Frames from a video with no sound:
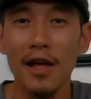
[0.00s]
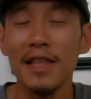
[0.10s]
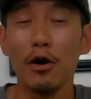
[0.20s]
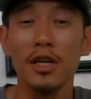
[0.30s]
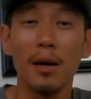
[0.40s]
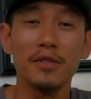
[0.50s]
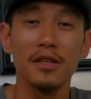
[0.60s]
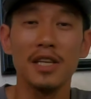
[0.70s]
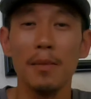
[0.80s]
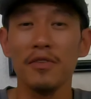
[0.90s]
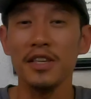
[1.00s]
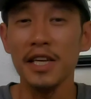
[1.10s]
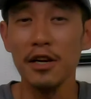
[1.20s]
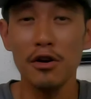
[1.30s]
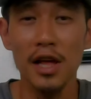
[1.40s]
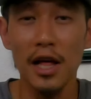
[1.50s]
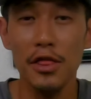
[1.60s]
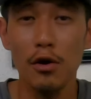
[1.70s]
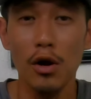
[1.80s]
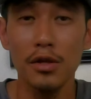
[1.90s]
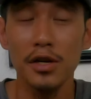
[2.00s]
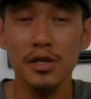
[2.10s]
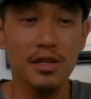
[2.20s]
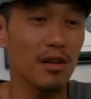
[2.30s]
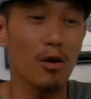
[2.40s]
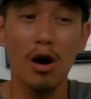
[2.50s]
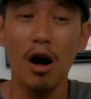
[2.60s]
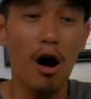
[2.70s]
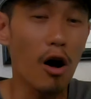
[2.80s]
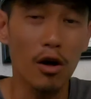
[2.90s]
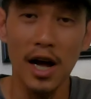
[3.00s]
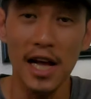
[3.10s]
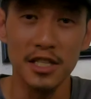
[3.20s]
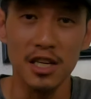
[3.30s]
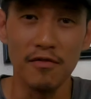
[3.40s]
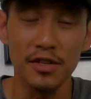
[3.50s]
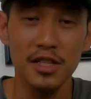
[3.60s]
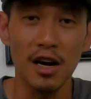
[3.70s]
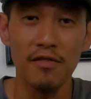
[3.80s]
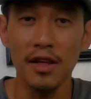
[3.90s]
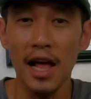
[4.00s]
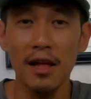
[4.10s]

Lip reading: Now when it comes to the type of gear that I throw on this, all kinds of different stuff.